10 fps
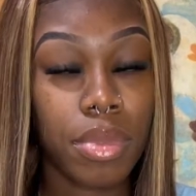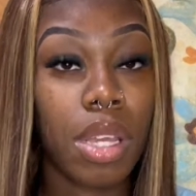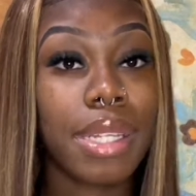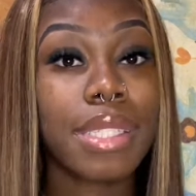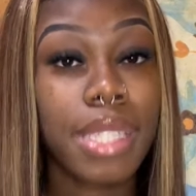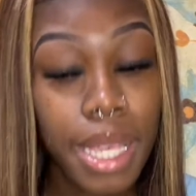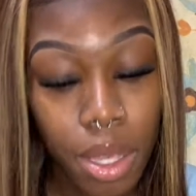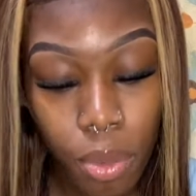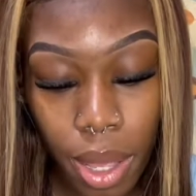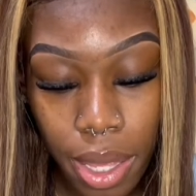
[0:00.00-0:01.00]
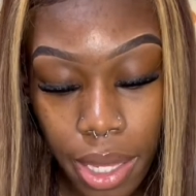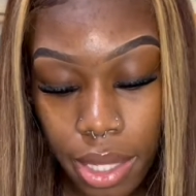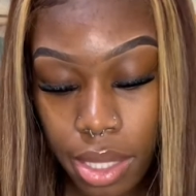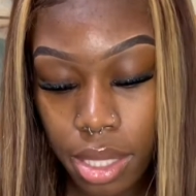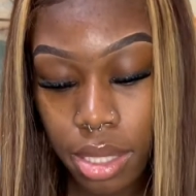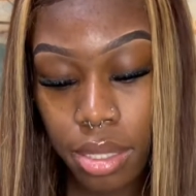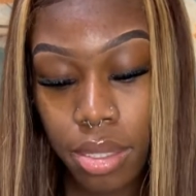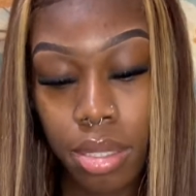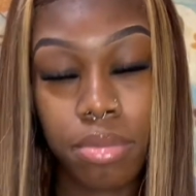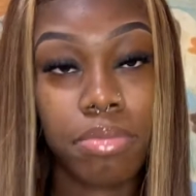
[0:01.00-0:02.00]
The second way is
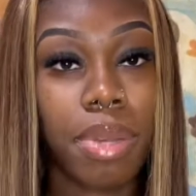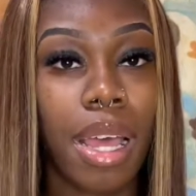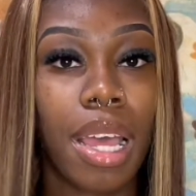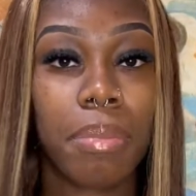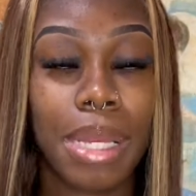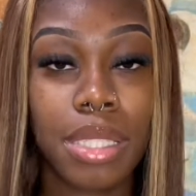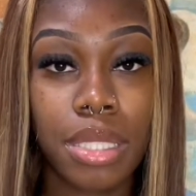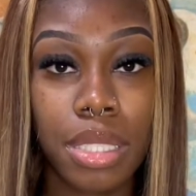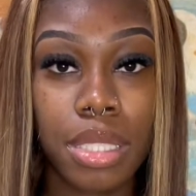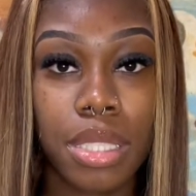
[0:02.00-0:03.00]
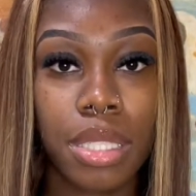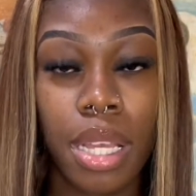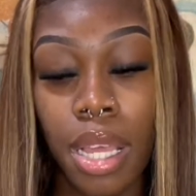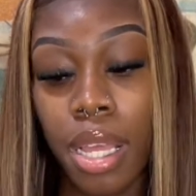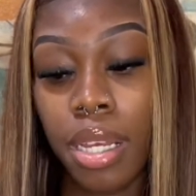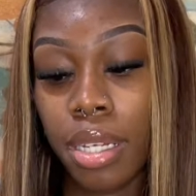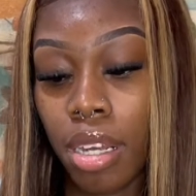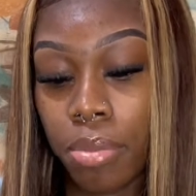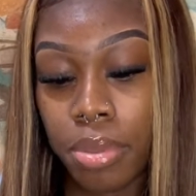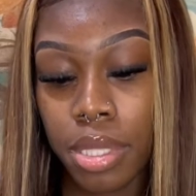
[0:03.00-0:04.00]
by messaging
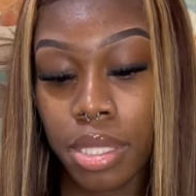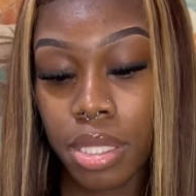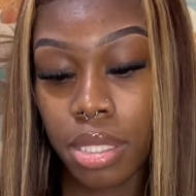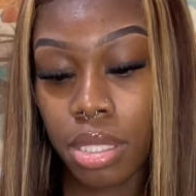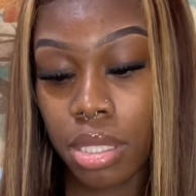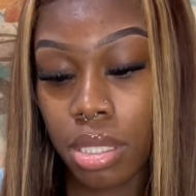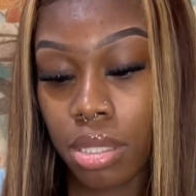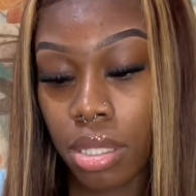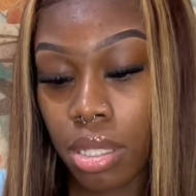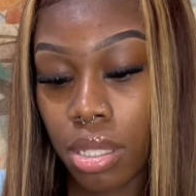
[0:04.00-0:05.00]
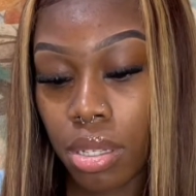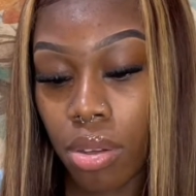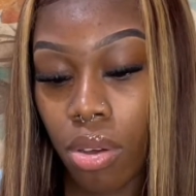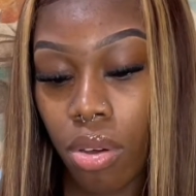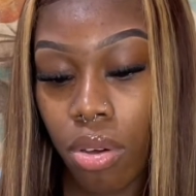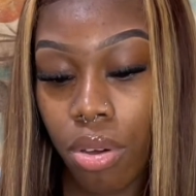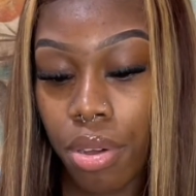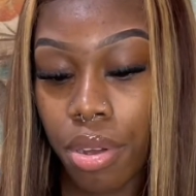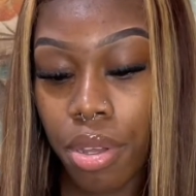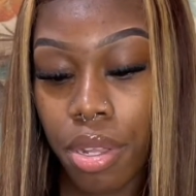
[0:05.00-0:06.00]
companies
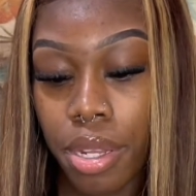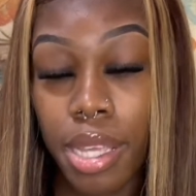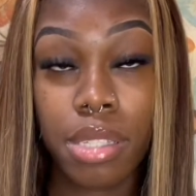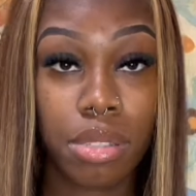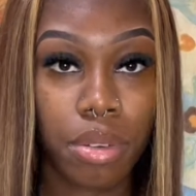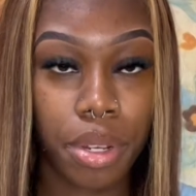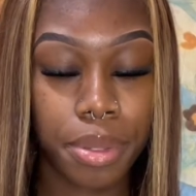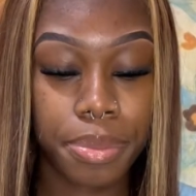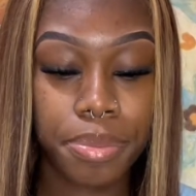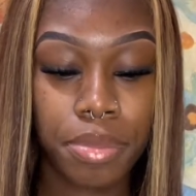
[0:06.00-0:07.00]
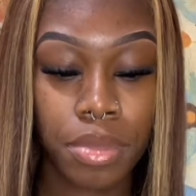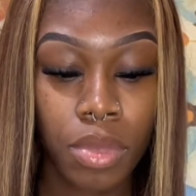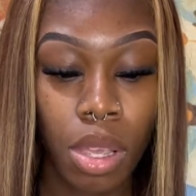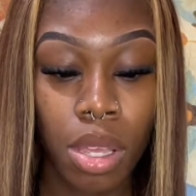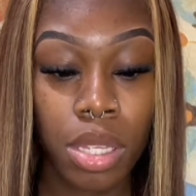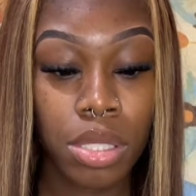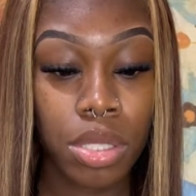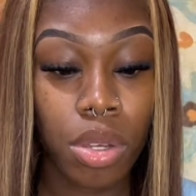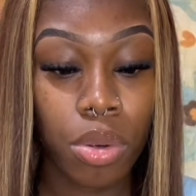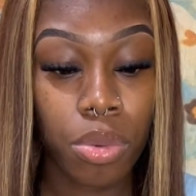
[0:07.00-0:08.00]
on Instagram.
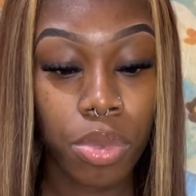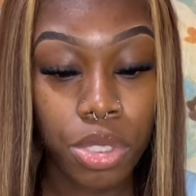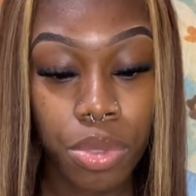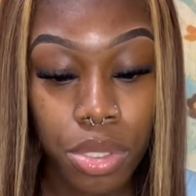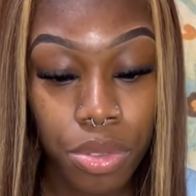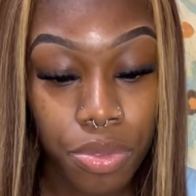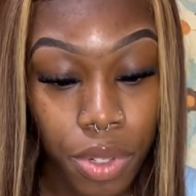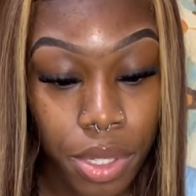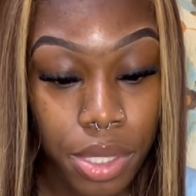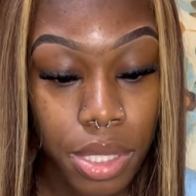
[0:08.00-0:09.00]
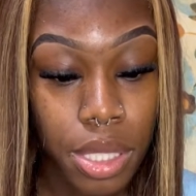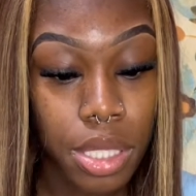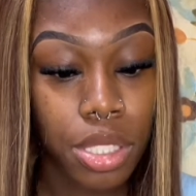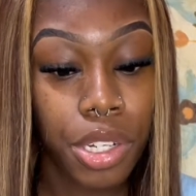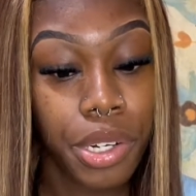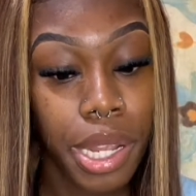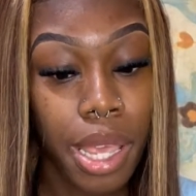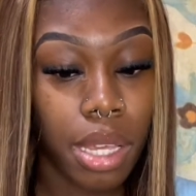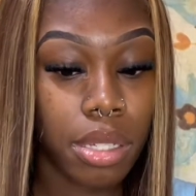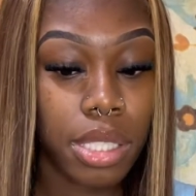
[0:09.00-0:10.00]
So what you want to do first is
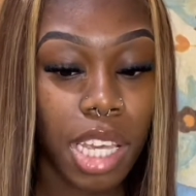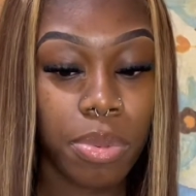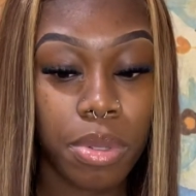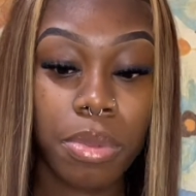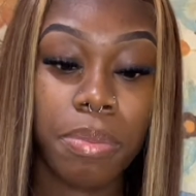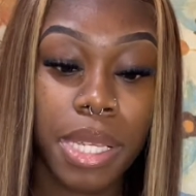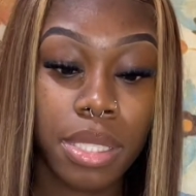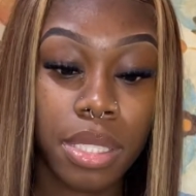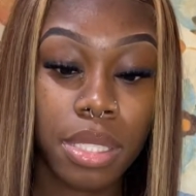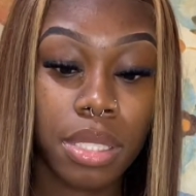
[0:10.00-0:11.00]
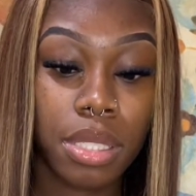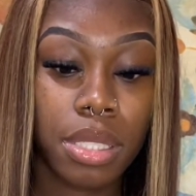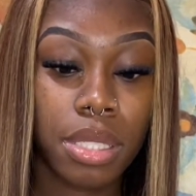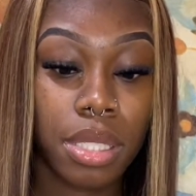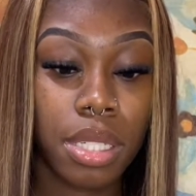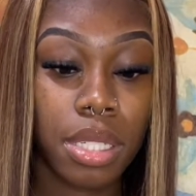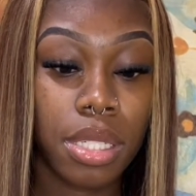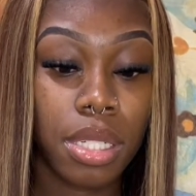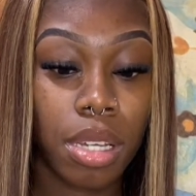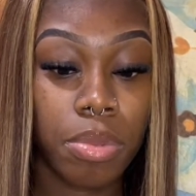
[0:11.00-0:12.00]
create a type of a message to send the
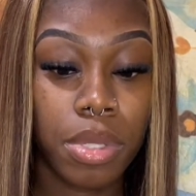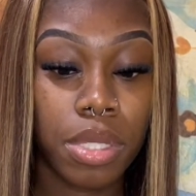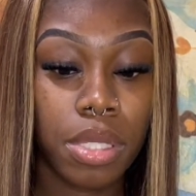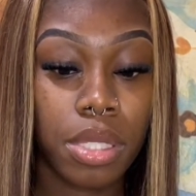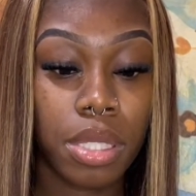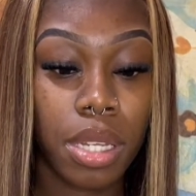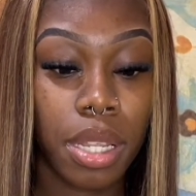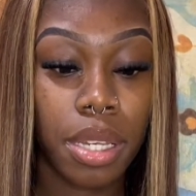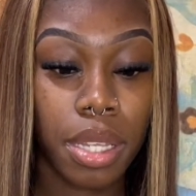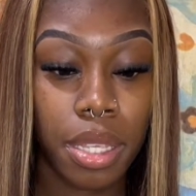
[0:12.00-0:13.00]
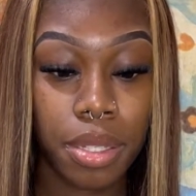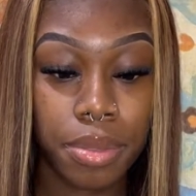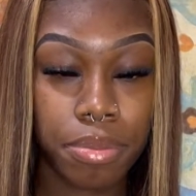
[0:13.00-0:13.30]
companies in a DM.